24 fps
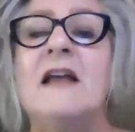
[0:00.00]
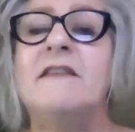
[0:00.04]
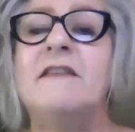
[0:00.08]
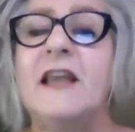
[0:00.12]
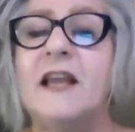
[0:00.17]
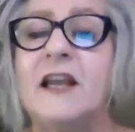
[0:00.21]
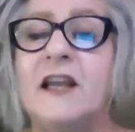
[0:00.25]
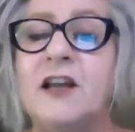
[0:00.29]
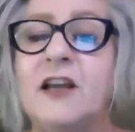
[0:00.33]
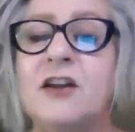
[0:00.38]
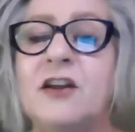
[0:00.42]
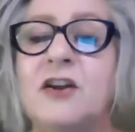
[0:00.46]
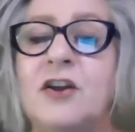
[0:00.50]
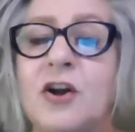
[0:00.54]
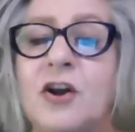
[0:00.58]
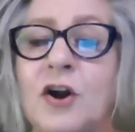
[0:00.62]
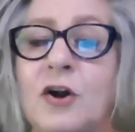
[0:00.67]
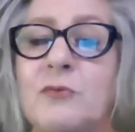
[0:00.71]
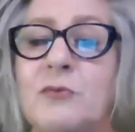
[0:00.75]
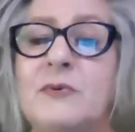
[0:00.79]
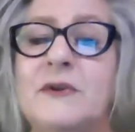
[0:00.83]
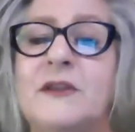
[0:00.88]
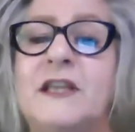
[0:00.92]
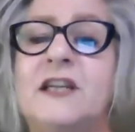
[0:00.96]
they
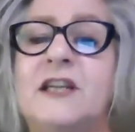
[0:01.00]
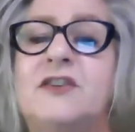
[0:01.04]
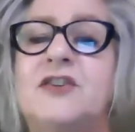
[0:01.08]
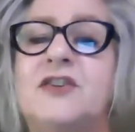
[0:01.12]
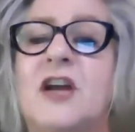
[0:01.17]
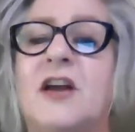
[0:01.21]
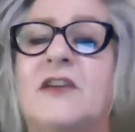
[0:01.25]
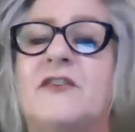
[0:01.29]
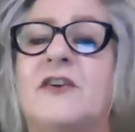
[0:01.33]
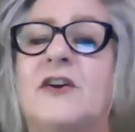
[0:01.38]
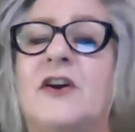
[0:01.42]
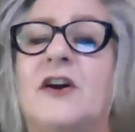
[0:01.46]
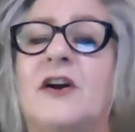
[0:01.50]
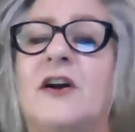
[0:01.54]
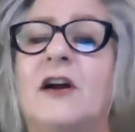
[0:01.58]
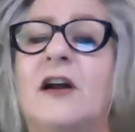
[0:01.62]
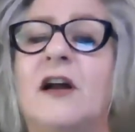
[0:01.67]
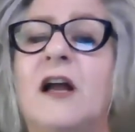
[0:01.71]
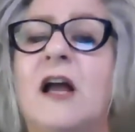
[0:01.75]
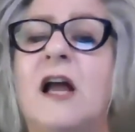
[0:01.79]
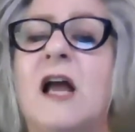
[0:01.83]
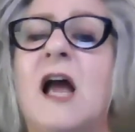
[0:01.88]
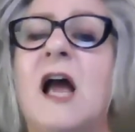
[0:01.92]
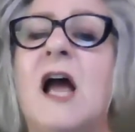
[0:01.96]
concur with each
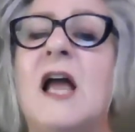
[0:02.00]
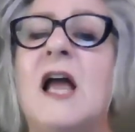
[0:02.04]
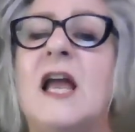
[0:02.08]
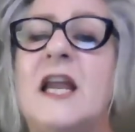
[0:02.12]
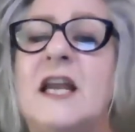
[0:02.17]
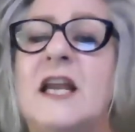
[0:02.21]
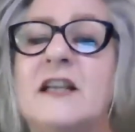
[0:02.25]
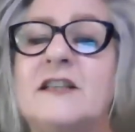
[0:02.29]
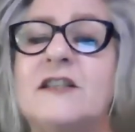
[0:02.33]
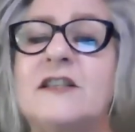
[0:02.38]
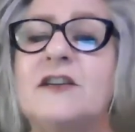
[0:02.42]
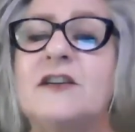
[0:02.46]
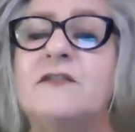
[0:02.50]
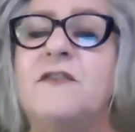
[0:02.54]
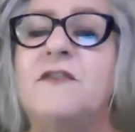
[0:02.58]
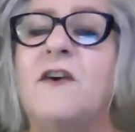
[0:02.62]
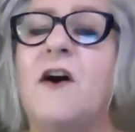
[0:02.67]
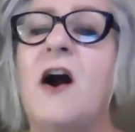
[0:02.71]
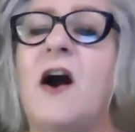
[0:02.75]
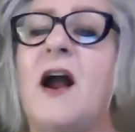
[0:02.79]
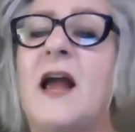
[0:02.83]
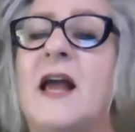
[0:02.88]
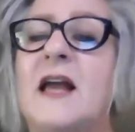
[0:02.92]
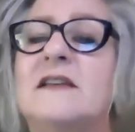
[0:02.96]
other
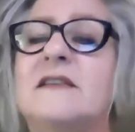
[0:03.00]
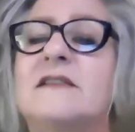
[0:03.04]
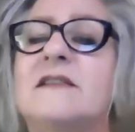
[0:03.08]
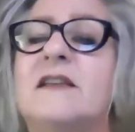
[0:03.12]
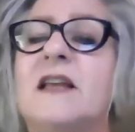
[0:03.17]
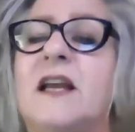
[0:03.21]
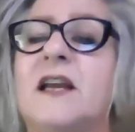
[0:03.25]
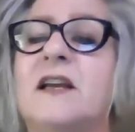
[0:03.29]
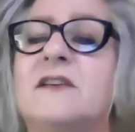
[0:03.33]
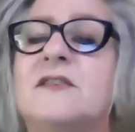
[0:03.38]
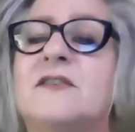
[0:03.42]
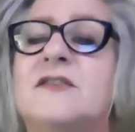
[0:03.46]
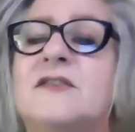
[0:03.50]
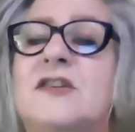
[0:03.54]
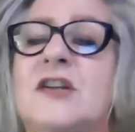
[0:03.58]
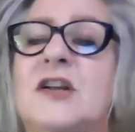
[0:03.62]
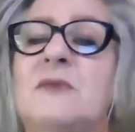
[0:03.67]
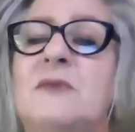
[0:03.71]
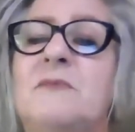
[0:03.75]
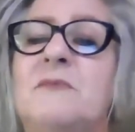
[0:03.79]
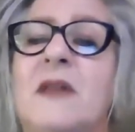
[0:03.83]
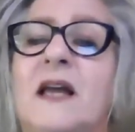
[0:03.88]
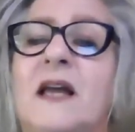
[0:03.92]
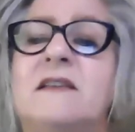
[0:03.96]
insofar as they
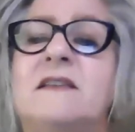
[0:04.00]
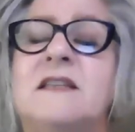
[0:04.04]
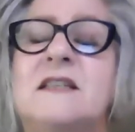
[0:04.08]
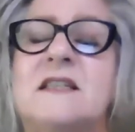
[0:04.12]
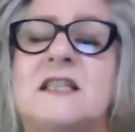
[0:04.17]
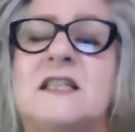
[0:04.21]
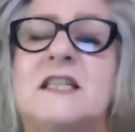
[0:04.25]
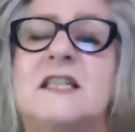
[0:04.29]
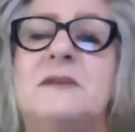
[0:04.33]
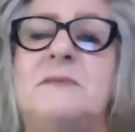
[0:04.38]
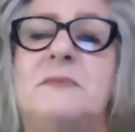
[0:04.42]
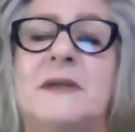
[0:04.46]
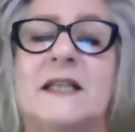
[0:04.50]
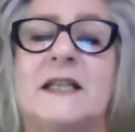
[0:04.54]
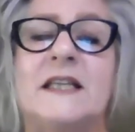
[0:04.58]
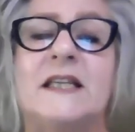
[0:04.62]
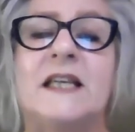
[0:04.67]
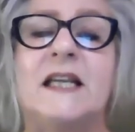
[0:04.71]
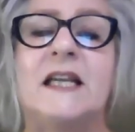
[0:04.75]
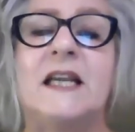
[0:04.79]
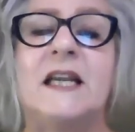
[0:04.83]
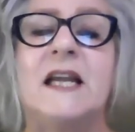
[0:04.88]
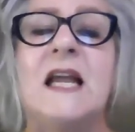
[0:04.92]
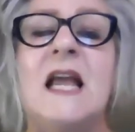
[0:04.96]
assume that
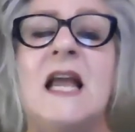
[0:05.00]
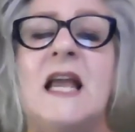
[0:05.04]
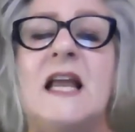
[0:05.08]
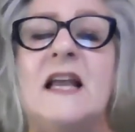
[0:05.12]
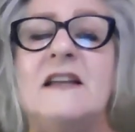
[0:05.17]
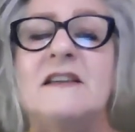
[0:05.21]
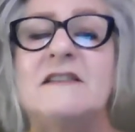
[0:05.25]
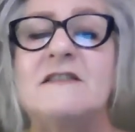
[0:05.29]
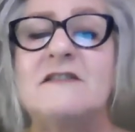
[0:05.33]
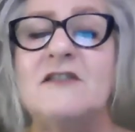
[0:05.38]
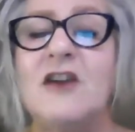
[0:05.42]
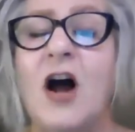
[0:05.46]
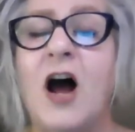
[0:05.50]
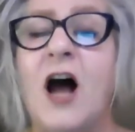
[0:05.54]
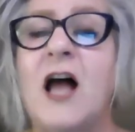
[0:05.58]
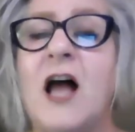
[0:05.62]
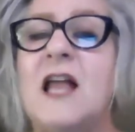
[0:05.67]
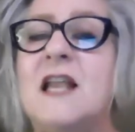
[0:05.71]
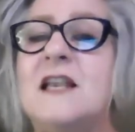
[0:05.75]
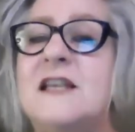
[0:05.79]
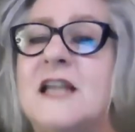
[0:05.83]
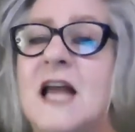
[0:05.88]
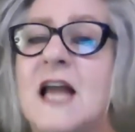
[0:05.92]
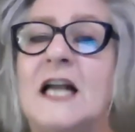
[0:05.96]
disability is
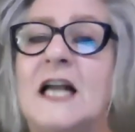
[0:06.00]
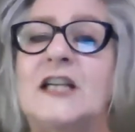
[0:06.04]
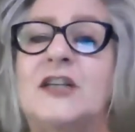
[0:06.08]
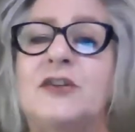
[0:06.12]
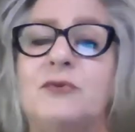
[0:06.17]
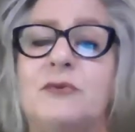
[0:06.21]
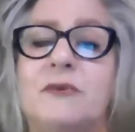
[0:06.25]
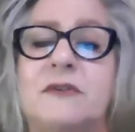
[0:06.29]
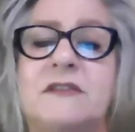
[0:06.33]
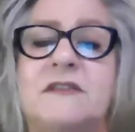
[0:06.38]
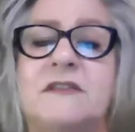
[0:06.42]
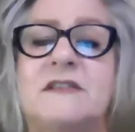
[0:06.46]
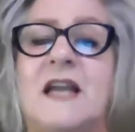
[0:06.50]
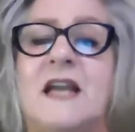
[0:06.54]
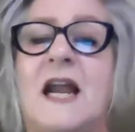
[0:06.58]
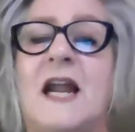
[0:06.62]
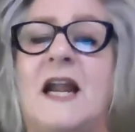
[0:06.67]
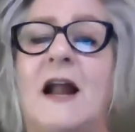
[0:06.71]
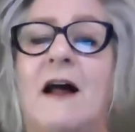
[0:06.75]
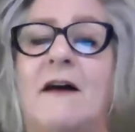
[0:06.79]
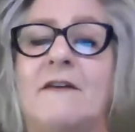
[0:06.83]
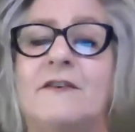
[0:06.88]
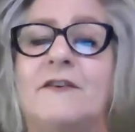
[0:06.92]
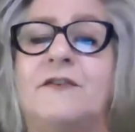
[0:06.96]
not a natural
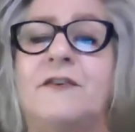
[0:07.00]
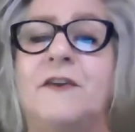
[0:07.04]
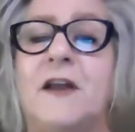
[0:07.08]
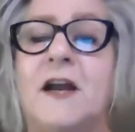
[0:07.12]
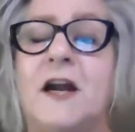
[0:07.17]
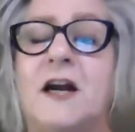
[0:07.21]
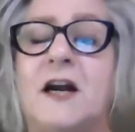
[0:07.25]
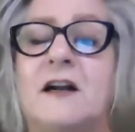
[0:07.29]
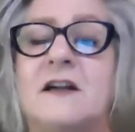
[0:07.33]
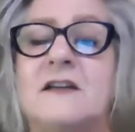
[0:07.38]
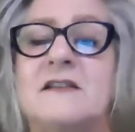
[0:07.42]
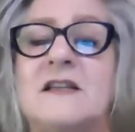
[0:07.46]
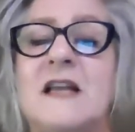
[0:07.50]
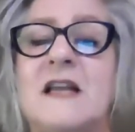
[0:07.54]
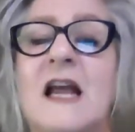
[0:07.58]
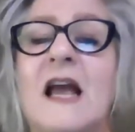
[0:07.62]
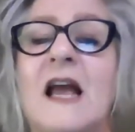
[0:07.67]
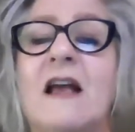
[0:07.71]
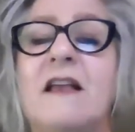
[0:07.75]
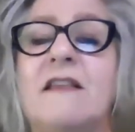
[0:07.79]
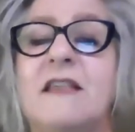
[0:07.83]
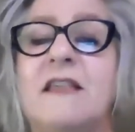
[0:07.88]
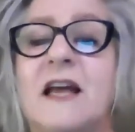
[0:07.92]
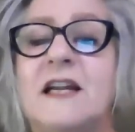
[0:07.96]
state of affairs
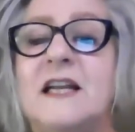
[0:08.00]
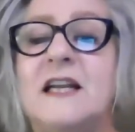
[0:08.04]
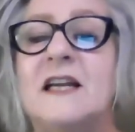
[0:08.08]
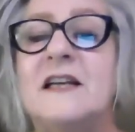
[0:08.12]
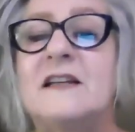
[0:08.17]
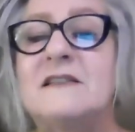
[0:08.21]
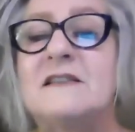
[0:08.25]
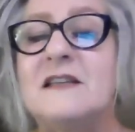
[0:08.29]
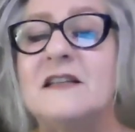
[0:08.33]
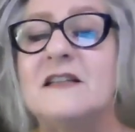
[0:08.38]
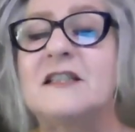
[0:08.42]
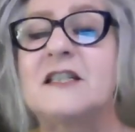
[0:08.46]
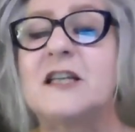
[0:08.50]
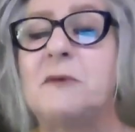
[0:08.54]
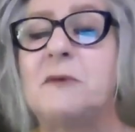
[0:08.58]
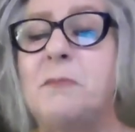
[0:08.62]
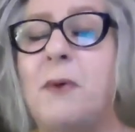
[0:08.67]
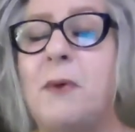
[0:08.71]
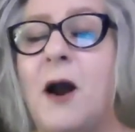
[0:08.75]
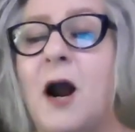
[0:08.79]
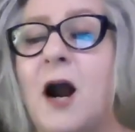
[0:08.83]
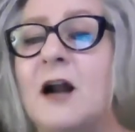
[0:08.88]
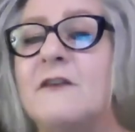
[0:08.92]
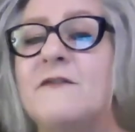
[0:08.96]
that exists
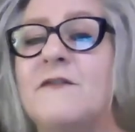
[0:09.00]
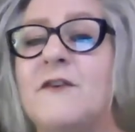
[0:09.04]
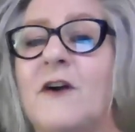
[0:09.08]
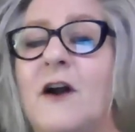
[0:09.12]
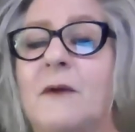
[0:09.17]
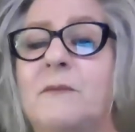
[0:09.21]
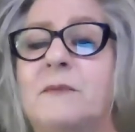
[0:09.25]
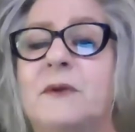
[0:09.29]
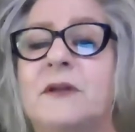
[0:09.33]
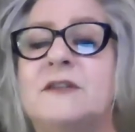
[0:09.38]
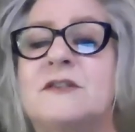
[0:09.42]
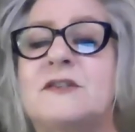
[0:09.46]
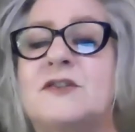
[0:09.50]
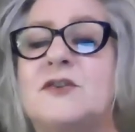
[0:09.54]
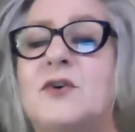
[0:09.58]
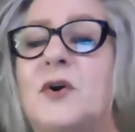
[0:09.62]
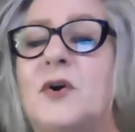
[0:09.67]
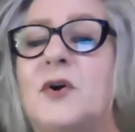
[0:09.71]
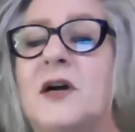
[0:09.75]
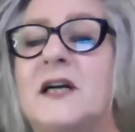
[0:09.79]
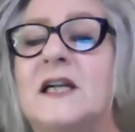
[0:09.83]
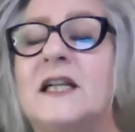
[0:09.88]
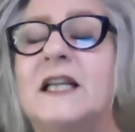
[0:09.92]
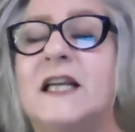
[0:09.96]
apart from
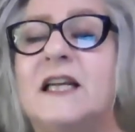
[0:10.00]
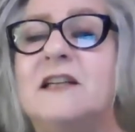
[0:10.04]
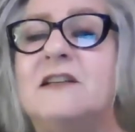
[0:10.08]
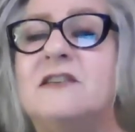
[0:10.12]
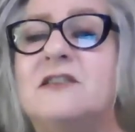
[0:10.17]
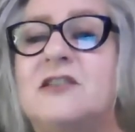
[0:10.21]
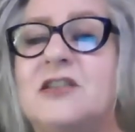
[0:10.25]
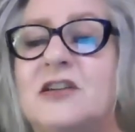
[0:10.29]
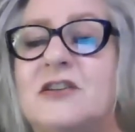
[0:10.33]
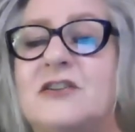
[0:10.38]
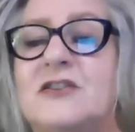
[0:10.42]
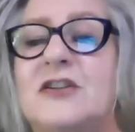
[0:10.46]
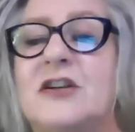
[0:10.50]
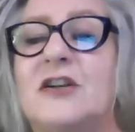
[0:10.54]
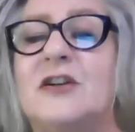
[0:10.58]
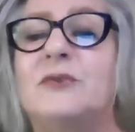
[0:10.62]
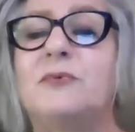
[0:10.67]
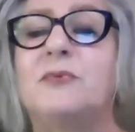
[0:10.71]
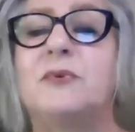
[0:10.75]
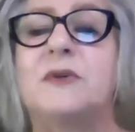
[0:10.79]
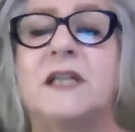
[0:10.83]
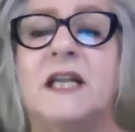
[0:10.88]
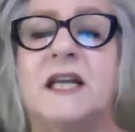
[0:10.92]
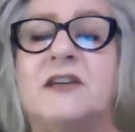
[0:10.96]
historically contingent
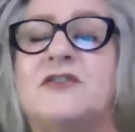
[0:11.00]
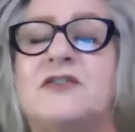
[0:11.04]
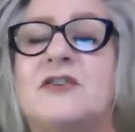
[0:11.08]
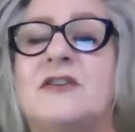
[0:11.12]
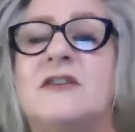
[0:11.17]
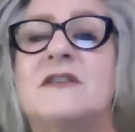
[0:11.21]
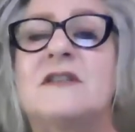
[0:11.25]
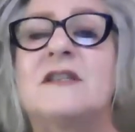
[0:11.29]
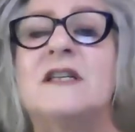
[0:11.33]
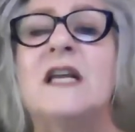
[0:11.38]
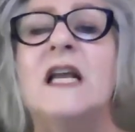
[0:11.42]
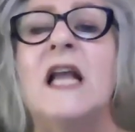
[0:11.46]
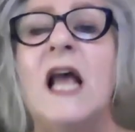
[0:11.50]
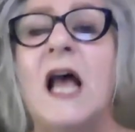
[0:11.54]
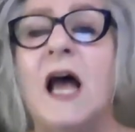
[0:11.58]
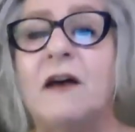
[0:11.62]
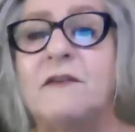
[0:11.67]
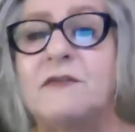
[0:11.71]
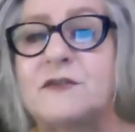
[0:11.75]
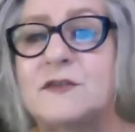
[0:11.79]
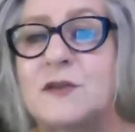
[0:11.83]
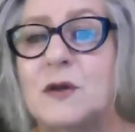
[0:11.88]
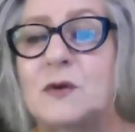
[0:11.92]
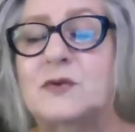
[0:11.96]
relations
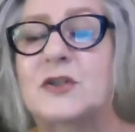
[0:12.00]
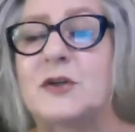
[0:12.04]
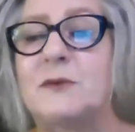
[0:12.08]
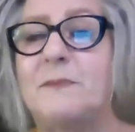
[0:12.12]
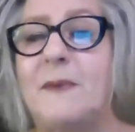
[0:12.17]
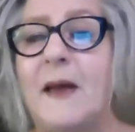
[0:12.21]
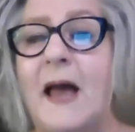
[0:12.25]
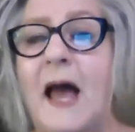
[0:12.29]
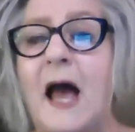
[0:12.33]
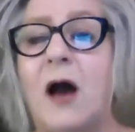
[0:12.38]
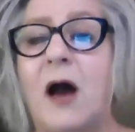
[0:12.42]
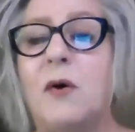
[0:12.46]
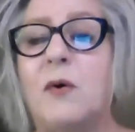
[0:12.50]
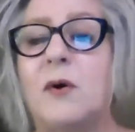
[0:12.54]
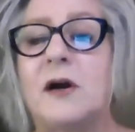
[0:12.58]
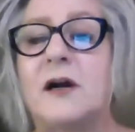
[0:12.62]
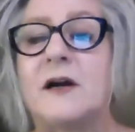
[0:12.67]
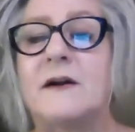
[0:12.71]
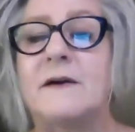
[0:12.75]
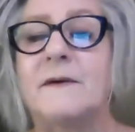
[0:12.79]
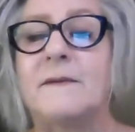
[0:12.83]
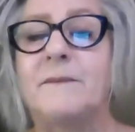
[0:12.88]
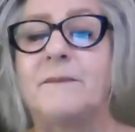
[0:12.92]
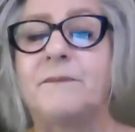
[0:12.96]
of social
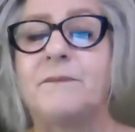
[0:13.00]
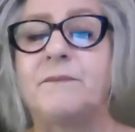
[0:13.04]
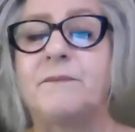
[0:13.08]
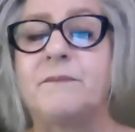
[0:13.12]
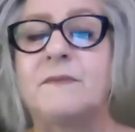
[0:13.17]
power.